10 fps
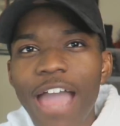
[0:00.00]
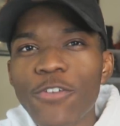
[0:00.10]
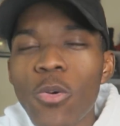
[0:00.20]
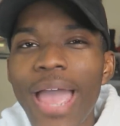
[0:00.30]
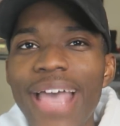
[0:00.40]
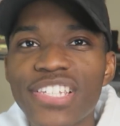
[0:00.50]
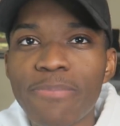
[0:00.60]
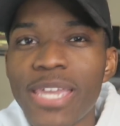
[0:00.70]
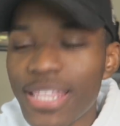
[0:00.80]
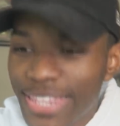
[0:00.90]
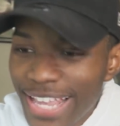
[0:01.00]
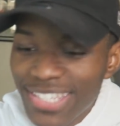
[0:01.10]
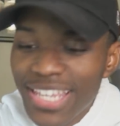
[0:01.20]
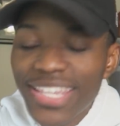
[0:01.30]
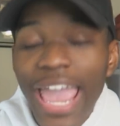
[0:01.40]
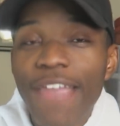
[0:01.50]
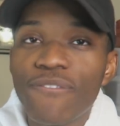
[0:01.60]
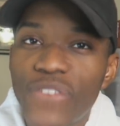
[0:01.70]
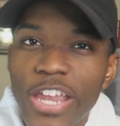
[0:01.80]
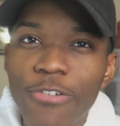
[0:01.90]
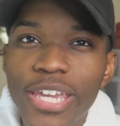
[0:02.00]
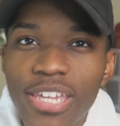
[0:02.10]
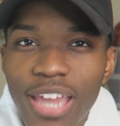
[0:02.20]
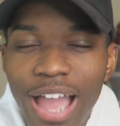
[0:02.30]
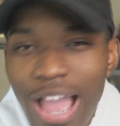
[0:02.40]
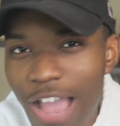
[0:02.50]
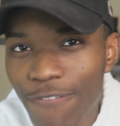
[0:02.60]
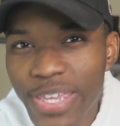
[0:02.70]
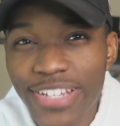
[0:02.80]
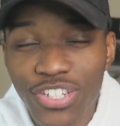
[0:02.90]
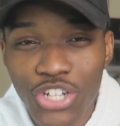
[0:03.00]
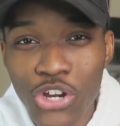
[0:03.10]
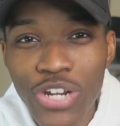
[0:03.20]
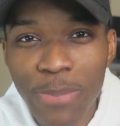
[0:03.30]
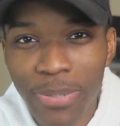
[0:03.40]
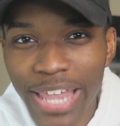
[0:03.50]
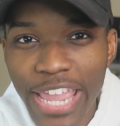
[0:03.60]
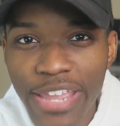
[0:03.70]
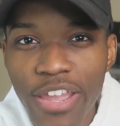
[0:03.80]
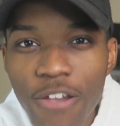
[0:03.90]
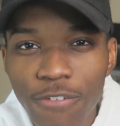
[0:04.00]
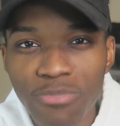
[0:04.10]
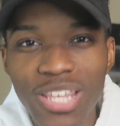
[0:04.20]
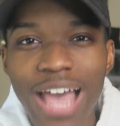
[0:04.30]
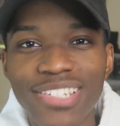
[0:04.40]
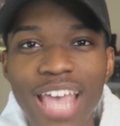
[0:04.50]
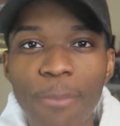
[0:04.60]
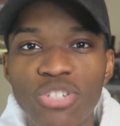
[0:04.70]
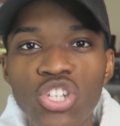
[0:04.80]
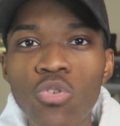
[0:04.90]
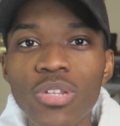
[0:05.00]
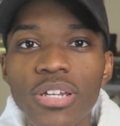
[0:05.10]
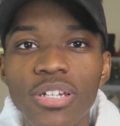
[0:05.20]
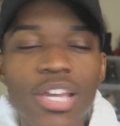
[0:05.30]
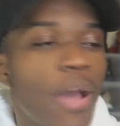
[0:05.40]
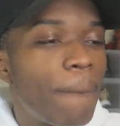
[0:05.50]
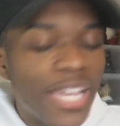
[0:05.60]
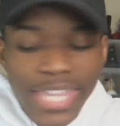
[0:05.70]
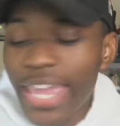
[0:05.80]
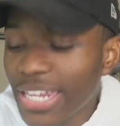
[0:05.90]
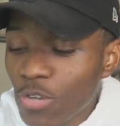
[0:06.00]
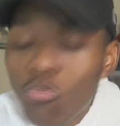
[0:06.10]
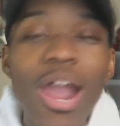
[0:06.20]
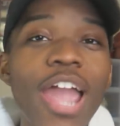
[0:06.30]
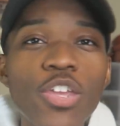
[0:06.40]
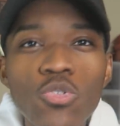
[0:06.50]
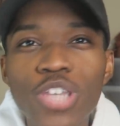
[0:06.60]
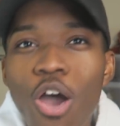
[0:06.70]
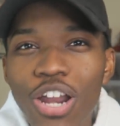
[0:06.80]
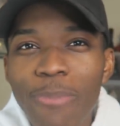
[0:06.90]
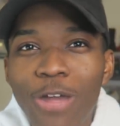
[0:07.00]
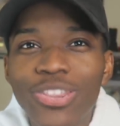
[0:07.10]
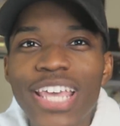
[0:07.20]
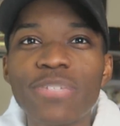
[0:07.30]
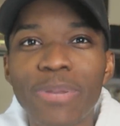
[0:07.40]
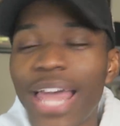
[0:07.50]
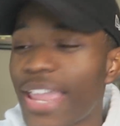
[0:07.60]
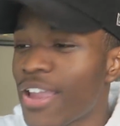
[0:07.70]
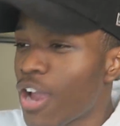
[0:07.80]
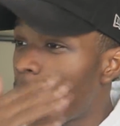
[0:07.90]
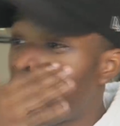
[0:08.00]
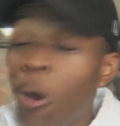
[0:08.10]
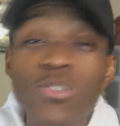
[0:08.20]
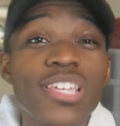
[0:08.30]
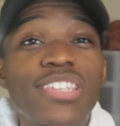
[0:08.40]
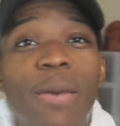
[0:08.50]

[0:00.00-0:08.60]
Now, if you ask me, this is a very obvious dirty play from Zaza Pachulia. But Kenny, why are you talking about this play opposed